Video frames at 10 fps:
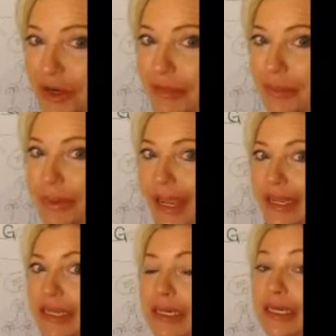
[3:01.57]
you're going to be
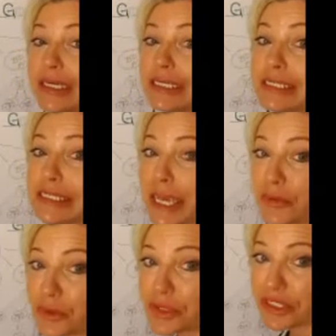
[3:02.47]
paid
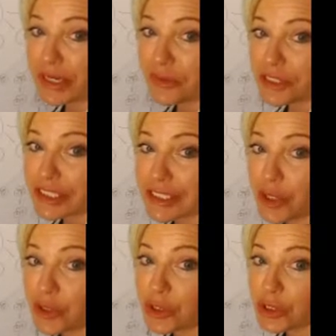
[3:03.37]
10%, which is
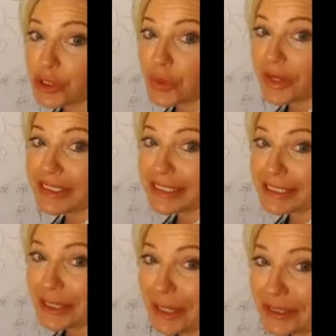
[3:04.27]

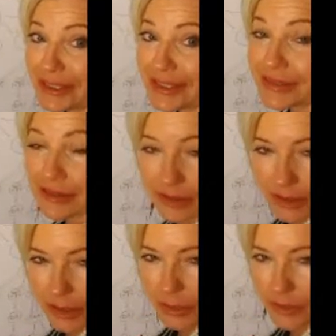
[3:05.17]
$20.
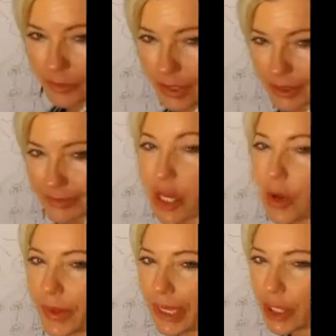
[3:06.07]
You with me?
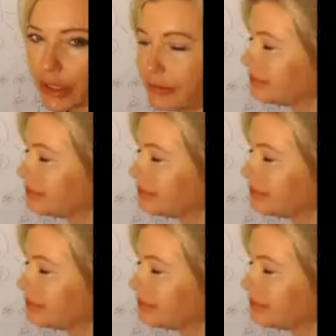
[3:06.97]
Okay, good.